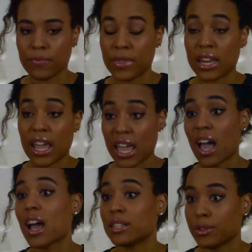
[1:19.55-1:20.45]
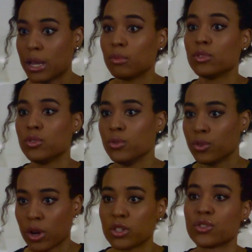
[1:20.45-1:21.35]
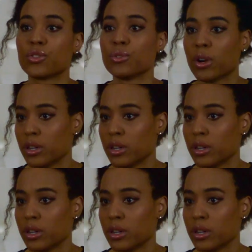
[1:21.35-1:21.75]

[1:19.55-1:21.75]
that AIs are able to crunch through,